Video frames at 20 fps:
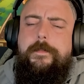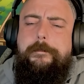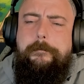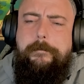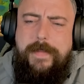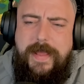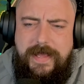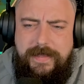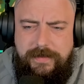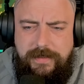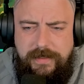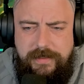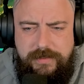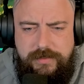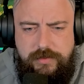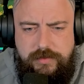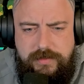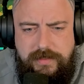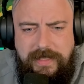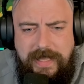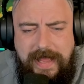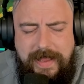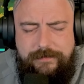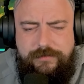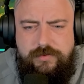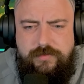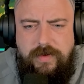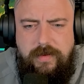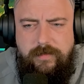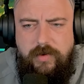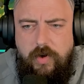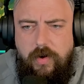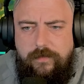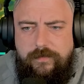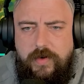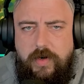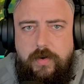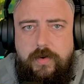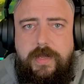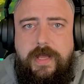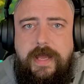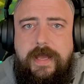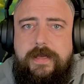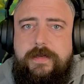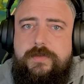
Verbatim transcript: mainly live streaming over on Kick.